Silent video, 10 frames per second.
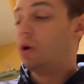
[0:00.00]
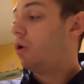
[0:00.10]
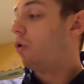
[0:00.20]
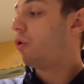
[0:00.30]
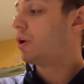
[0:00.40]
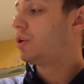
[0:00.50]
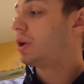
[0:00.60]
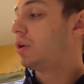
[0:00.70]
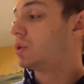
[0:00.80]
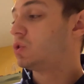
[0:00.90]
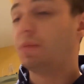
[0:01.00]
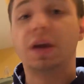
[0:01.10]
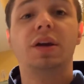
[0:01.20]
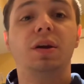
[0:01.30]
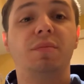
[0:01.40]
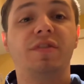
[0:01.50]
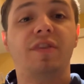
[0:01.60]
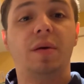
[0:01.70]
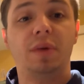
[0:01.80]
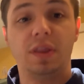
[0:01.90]
or you could also make a number
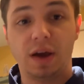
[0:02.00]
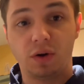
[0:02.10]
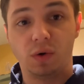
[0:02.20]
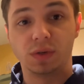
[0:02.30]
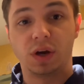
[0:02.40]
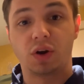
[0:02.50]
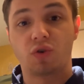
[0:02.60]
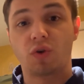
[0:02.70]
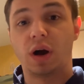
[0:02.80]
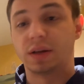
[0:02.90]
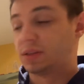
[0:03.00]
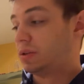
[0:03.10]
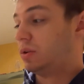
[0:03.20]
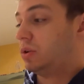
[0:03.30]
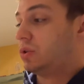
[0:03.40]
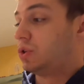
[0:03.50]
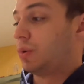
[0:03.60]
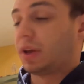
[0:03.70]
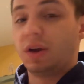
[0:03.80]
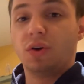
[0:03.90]
family that goes across. So
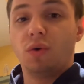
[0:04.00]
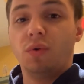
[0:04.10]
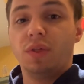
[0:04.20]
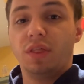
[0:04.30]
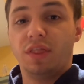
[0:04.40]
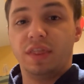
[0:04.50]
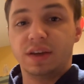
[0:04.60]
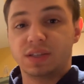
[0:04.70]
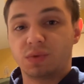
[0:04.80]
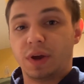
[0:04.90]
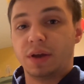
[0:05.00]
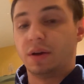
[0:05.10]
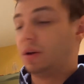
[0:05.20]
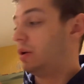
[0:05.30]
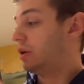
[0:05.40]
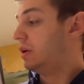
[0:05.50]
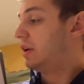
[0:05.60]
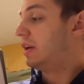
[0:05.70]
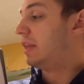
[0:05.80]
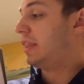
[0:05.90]
it can go this way.
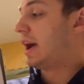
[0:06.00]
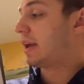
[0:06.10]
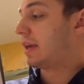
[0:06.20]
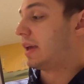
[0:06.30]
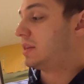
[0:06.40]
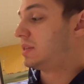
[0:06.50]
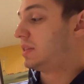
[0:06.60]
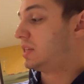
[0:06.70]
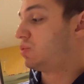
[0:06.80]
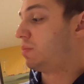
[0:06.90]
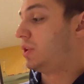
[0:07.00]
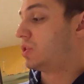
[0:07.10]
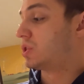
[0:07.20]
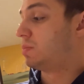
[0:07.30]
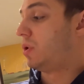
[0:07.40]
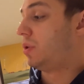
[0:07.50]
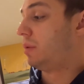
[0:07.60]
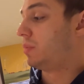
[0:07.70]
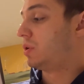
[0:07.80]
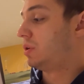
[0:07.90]
In that case, this would be your small
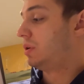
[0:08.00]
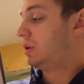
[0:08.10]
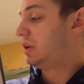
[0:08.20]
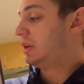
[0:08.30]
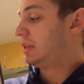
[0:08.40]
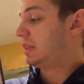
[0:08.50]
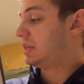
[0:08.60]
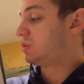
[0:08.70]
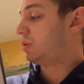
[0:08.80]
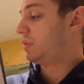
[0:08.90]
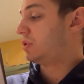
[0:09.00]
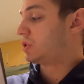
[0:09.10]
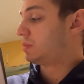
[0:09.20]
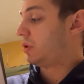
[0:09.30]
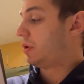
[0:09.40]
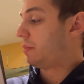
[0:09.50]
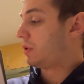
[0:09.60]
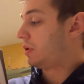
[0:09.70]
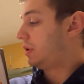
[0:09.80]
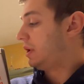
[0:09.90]
number, this would be your small
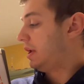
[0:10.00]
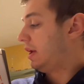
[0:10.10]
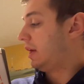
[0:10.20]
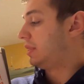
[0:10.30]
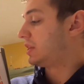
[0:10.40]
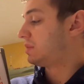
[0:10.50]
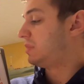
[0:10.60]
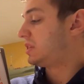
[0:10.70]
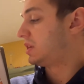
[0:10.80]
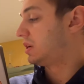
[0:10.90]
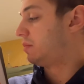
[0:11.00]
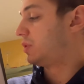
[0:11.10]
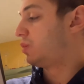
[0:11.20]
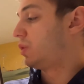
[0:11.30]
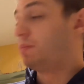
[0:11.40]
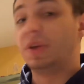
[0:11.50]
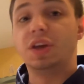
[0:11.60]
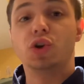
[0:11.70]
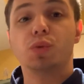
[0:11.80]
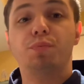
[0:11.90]
number, and this missing number would be
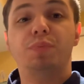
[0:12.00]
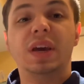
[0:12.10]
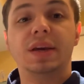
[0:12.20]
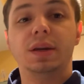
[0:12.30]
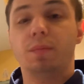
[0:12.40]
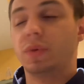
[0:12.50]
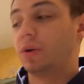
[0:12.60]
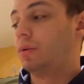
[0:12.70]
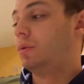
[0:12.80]
your big number.